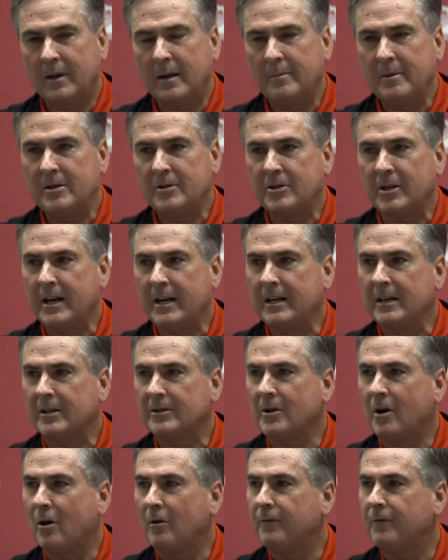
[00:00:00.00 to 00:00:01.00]
I've been saying this
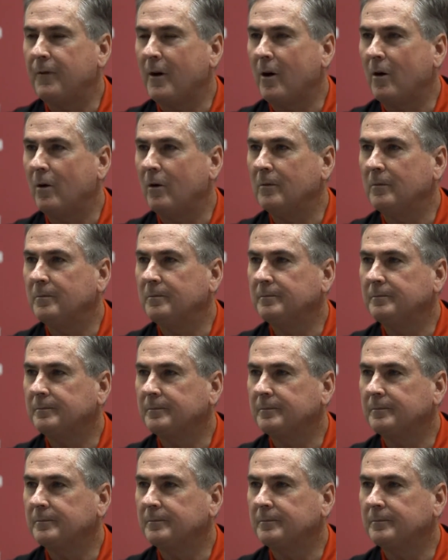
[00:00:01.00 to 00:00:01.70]
all fall.